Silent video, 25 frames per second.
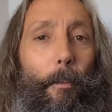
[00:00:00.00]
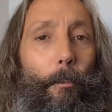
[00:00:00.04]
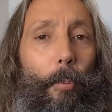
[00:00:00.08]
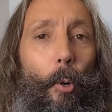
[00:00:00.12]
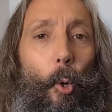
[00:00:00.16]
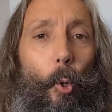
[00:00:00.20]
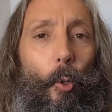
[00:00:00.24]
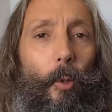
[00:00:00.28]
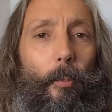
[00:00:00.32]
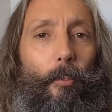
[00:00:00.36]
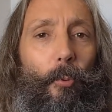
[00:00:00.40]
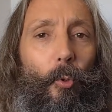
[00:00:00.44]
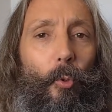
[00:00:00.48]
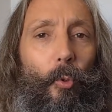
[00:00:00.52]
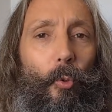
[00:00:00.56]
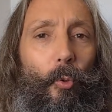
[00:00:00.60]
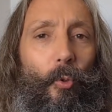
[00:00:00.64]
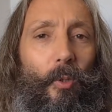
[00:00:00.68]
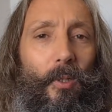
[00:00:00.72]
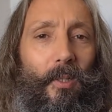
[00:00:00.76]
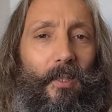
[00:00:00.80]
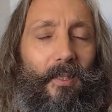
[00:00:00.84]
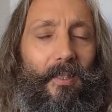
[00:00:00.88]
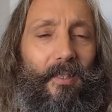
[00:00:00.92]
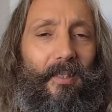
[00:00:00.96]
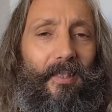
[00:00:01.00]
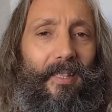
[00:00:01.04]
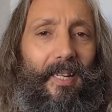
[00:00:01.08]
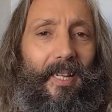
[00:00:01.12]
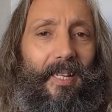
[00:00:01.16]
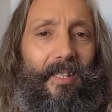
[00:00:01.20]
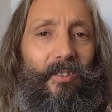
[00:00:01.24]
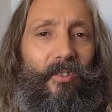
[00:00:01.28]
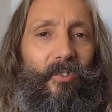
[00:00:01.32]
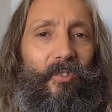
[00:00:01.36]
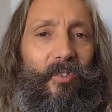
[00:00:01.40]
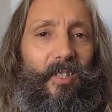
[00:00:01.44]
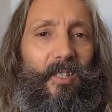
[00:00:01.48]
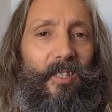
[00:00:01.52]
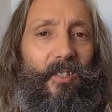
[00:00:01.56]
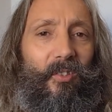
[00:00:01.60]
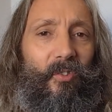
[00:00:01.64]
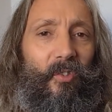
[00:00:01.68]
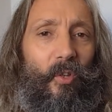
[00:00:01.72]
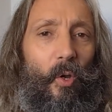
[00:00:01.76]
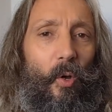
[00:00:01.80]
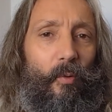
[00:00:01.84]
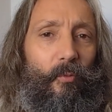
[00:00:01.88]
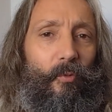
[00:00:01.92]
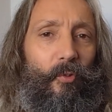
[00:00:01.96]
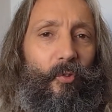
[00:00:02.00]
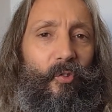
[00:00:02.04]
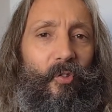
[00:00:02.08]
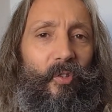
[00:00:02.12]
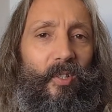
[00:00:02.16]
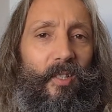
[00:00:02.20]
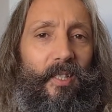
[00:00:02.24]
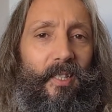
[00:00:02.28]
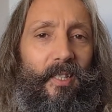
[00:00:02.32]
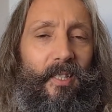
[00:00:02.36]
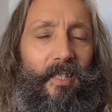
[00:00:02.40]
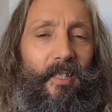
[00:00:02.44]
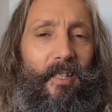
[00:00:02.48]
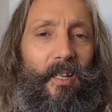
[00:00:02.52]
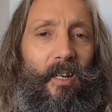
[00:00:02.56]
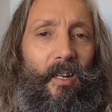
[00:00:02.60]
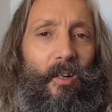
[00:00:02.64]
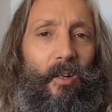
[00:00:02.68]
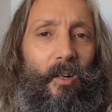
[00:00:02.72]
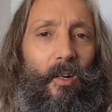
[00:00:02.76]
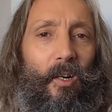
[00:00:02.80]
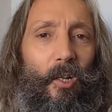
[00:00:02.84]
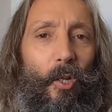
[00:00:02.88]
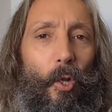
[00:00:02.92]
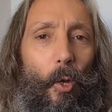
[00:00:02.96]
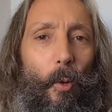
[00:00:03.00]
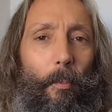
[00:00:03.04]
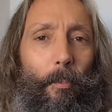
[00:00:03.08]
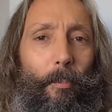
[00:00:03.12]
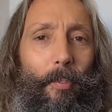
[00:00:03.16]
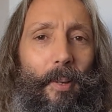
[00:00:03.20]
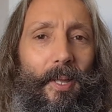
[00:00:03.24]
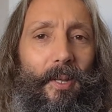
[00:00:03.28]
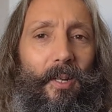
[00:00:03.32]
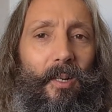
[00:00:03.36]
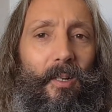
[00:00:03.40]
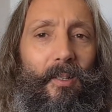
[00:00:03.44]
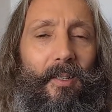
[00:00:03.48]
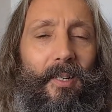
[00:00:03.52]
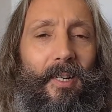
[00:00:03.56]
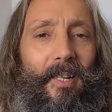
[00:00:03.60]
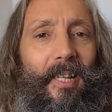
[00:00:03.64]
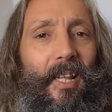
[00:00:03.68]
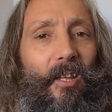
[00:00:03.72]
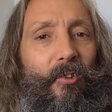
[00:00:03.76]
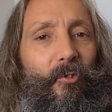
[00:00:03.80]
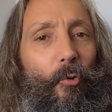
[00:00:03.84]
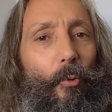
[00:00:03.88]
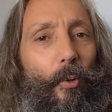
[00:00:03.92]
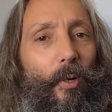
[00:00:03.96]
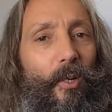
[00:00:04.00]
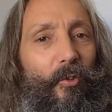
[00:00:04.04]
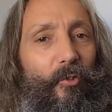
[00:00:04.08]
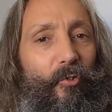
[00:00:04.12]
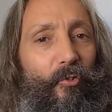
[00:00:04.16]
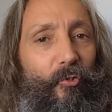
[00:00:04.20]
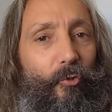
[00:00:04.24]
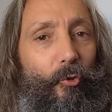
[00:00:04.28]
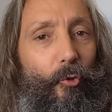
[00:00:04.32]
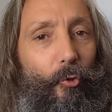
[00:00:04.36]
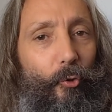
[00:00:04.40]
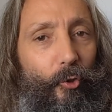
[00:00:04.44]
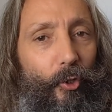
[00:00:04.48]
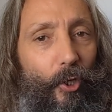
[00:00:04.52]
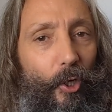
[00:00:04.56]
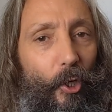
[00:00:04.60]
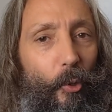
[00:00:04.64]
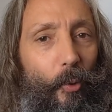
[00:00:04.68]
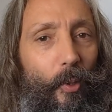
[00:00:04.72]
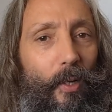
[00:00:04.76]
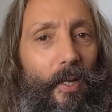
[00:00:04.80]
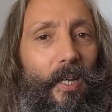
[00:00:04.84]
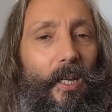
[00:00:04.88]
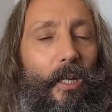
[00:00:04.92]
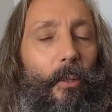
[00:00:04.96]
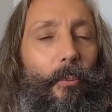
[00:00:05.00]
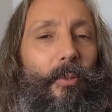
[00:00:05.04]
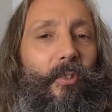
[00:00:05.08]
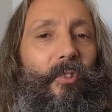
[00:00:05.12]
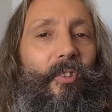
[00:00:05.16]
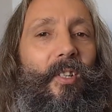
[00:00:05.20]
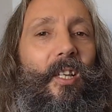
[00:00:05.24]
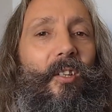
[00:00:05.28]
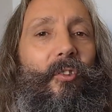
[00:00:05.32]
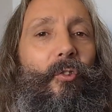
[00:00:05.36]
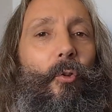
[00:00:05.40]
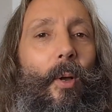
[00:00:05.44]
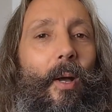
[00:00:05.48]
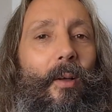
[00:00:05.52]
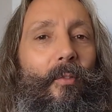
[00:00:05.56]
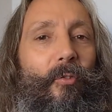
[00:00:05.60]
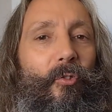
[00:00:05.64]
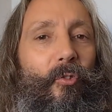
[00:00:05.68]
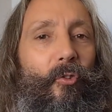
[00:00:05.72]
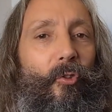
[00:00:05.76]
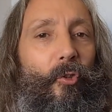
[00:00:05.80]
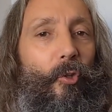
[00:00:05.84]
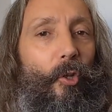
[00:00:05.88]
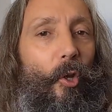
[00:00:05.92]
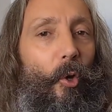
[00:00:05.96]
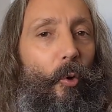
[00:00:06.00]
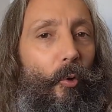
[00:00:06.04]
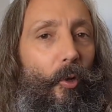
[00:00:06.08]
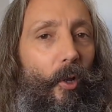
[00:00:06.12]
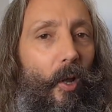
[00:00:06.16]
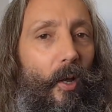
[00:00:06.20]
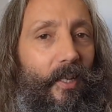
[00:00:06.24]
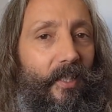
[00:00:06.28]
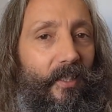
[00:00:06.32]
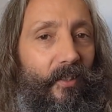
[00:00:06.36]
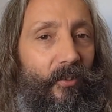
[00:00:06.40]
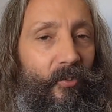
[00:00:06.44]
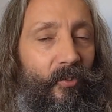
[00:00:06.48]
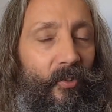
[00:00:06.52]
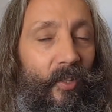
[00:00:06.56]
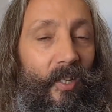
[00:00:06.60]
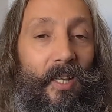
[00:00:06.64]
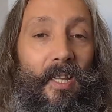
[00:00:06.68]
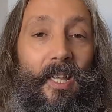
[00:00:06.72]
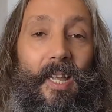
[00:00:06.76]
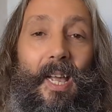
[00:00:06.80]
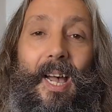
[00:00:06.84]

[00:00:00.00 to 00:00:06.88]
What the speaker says: Portable lenses obviously are a lot better unless you're in a studio, in which case you have studio lights.